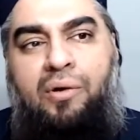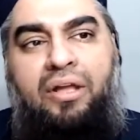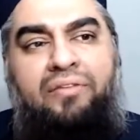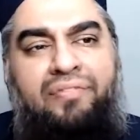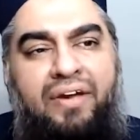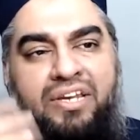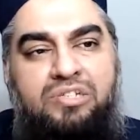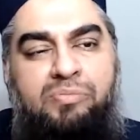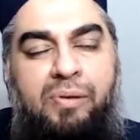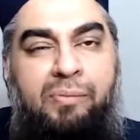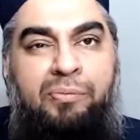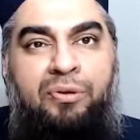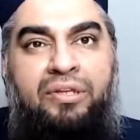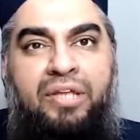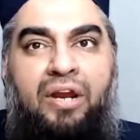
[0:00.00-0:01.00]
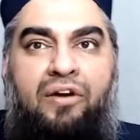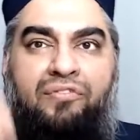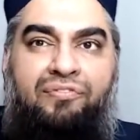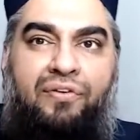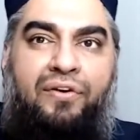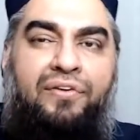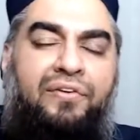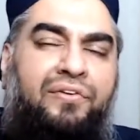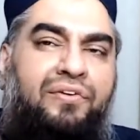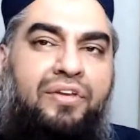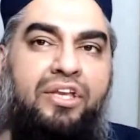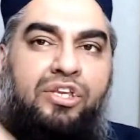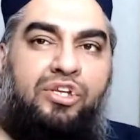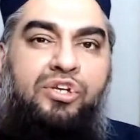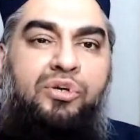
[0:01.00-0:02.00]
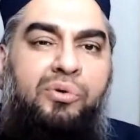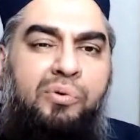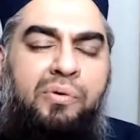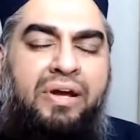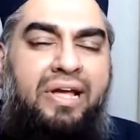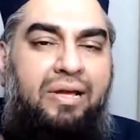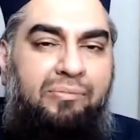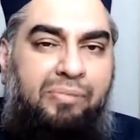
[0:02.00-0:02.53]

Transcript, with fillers: qualified is people that are further than you,